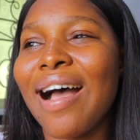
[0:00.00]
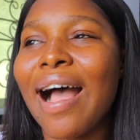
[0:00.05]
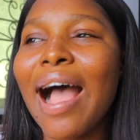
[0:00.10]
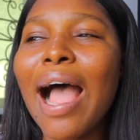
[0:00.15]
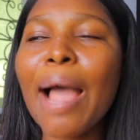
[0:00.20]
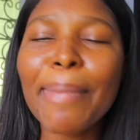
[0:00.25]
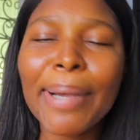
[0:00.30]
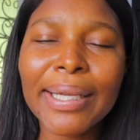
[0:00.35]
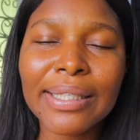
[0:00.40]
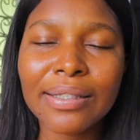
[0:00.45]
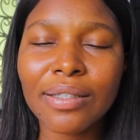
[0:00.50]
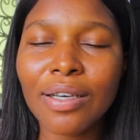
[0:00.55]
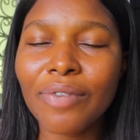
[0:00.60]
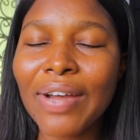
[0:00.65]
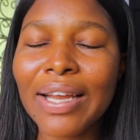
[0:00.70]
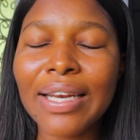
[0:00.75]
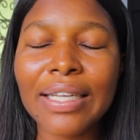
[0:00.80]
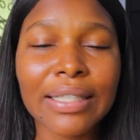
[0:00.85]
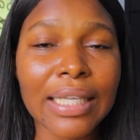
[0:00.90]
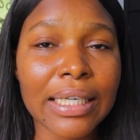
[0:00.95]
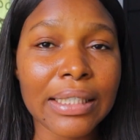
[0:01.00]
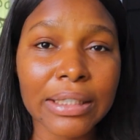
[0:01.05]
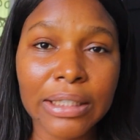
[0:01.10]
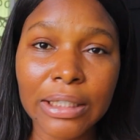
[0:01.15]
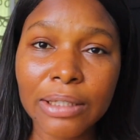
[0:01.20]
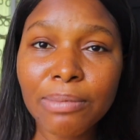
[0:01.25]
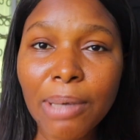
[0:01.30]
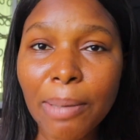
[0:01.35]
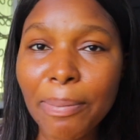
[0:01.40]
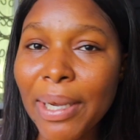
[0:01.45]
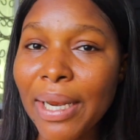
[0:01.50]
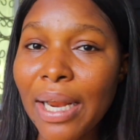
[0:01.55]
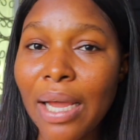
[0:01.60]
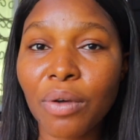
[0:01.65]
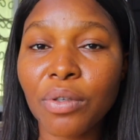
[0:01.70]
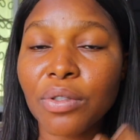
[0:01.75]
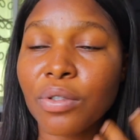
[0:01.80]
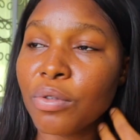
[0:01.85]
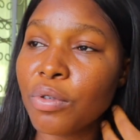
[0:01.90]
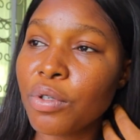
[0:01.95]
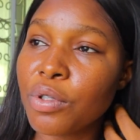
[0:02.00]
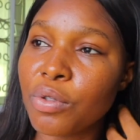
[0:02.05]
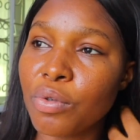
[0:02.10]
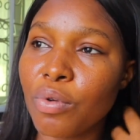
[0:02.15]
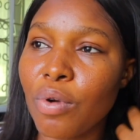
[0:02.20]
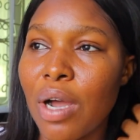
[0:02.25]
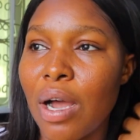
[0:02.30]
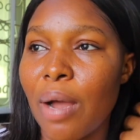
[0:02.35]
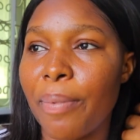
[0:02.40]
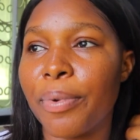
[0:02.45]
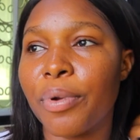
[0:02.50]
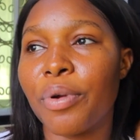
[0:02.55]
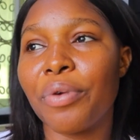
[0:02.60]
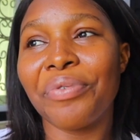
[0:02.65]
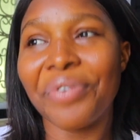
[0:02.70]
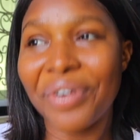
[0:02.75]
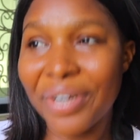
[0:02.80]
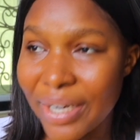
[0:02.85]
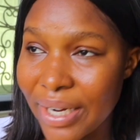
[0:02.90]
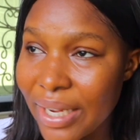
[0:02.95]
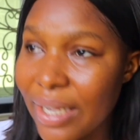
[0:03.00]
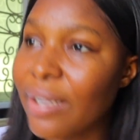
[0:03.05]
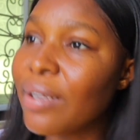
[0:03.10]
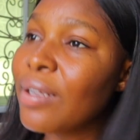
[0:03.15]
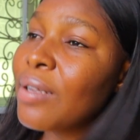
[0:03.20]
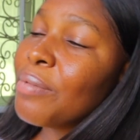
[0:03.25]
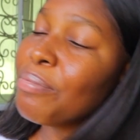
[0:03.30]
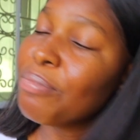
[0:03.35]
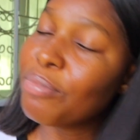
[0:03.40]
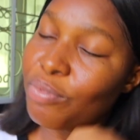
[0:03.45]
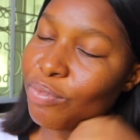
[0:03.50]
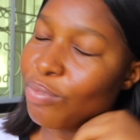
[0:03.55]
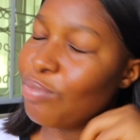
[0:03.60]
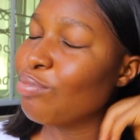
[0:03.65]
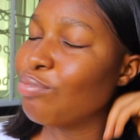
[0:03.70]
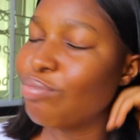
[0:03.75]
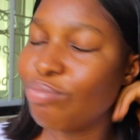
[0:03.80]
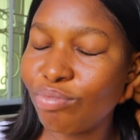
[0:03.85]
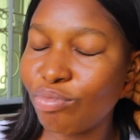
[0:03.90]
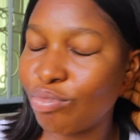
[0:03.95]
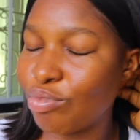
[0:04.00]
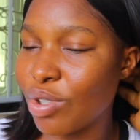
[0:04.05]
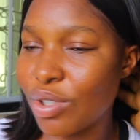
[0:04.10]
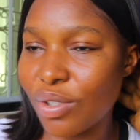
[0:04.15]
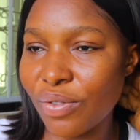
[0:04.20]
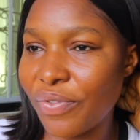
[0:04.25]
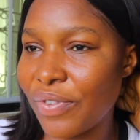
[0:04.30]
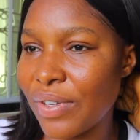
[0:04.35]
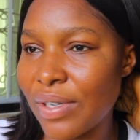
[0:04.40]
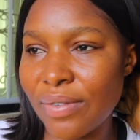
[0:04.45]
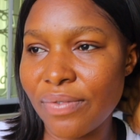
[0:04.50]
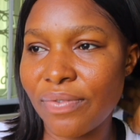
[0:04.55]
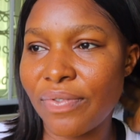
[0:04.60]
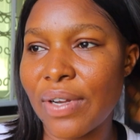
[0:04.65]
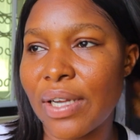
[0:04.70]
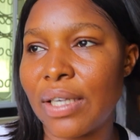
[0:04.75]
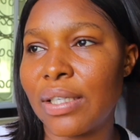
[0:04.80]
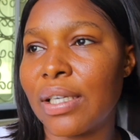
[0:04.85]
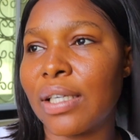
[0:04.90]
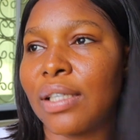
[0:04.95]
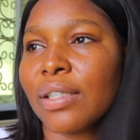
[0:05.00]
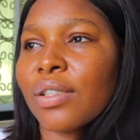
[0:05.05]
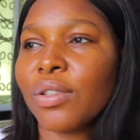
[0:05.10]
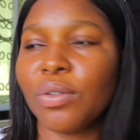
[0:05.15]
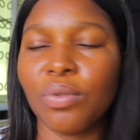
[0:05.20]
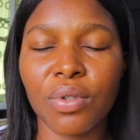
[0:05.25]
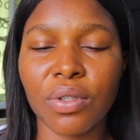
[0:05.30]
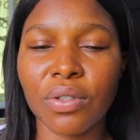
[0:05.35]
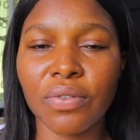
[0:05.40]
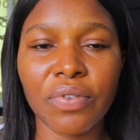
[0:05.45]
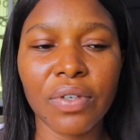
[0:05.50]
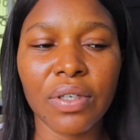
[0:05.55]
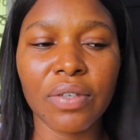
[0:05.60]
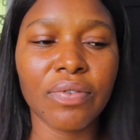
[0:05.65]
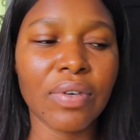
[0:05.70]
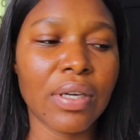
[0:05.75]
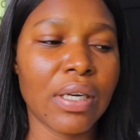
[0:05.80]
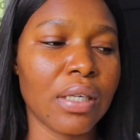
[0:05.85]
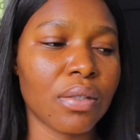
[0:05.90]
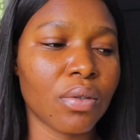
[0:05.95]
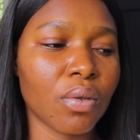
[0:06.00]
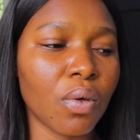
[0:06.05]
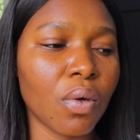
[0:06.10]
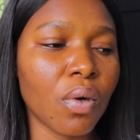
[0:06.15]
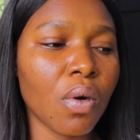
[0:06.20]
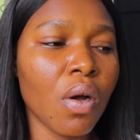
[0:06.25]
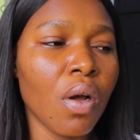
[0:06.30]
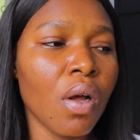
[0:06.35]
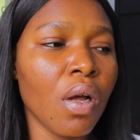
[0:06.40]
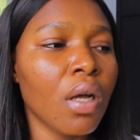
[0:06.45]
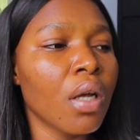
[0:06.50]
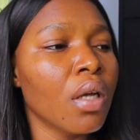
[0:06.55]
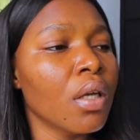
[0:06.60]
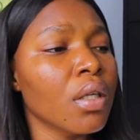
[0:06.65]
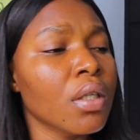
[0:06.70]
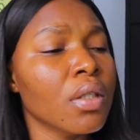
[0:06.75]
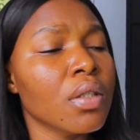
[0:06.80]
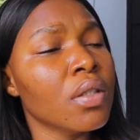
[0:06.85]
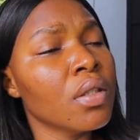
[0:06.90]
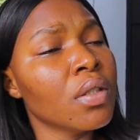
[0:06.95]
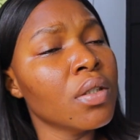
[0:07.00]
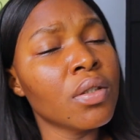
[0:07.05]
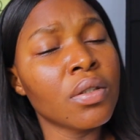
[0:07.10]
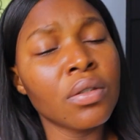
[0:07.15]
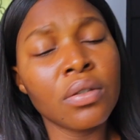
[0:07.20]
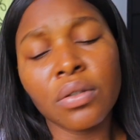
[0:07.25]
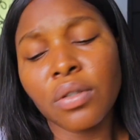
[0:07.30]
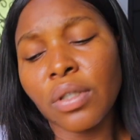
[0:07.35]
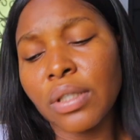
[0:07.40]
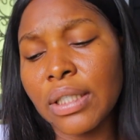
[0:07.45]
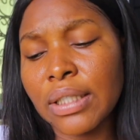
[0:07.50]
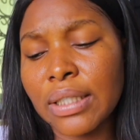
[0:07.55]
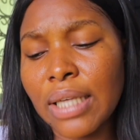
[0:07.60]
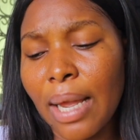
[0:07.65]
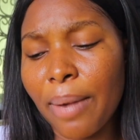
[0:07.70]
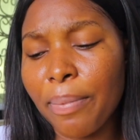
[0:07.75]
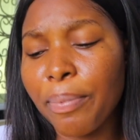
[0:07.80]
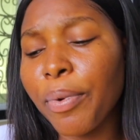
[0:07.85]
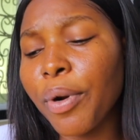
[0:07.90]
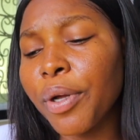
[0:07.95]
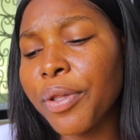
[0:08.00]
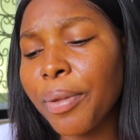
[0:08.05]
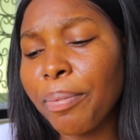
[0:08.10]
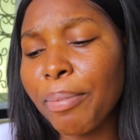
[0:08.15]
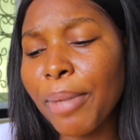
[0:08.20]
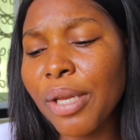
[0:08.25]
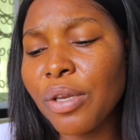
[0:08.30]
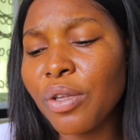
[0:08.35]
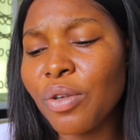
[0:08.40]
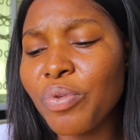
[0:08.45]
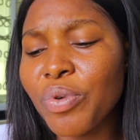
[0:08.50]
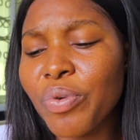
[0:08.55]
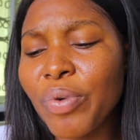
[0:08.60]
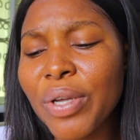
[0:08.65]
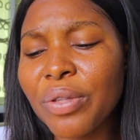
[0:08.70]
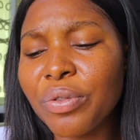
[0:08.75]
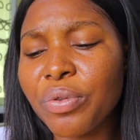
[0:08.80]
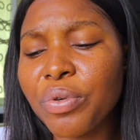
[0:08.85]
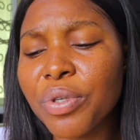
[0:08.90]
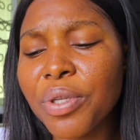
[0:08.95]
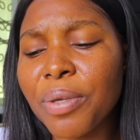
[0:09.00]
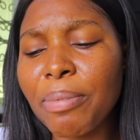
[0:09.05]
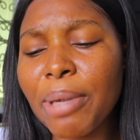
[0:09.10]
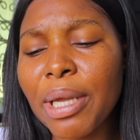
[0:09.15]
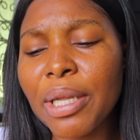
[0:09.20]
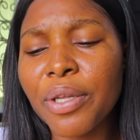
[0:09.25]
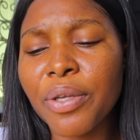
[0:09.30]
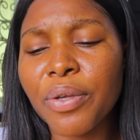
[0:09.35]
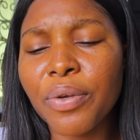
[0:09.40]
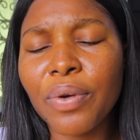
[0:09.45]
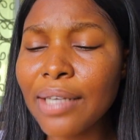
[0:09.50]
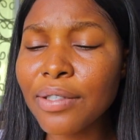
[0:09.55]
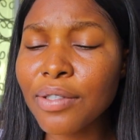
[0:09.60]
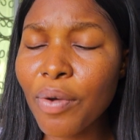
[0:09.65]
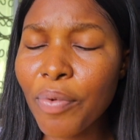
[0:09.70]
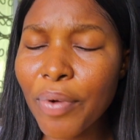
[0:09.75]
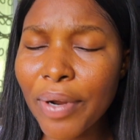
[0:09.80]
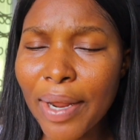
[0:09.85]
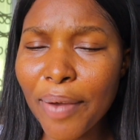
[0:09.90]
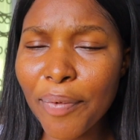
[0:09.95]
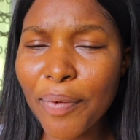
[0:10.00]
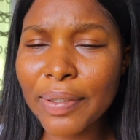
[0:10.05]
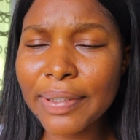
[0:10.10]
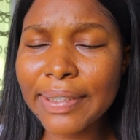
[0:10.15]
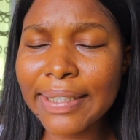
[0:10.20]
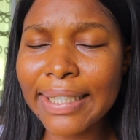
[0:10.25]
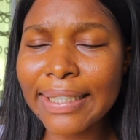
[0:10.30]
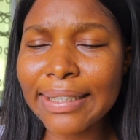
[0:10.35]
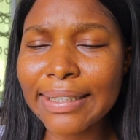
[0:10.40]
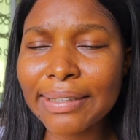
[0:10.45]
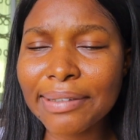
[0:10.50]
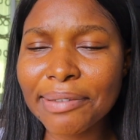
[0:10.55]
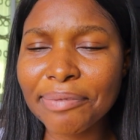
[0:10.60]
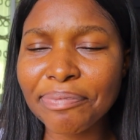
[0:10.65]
I myself, I later changed my mind. I wasn't going to go out because Renee wasn't feeling fine. Like, she wasn't feeling fine at all. So this guy brought the menu. We went through the menu. I saw what I wanted.